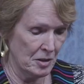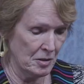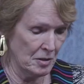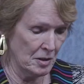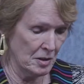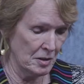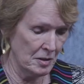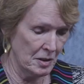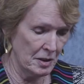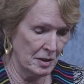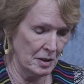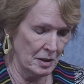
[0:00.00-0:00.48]
that
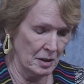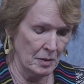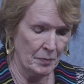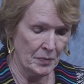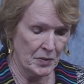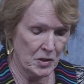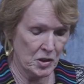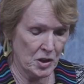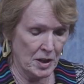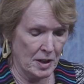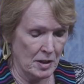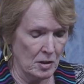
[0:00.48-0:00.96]
the
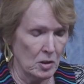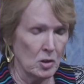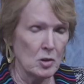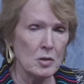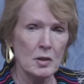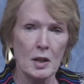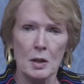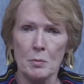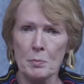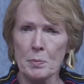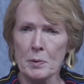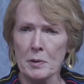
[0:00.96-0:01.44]
Qianlong
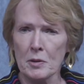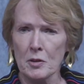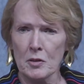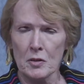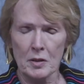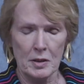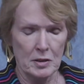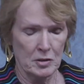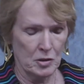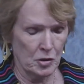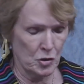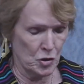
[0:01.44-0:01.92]
Emperor
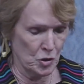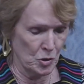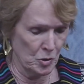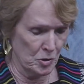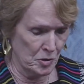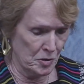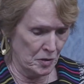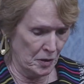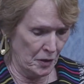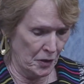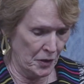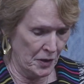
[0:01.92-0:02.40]
sent to
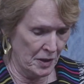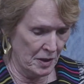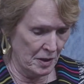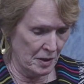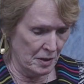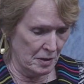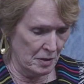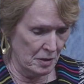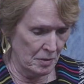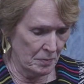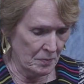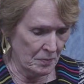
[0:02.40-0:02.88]
George III